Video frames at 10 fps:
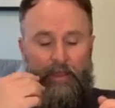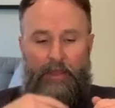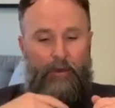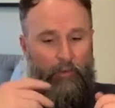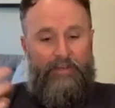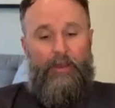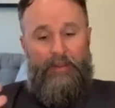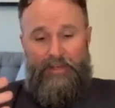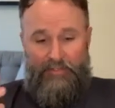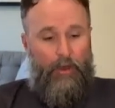which
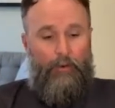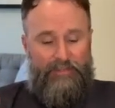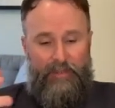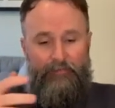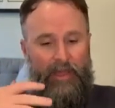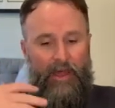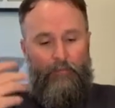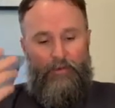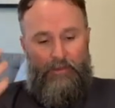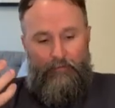slows stuff down,
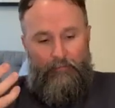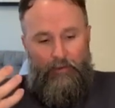but you,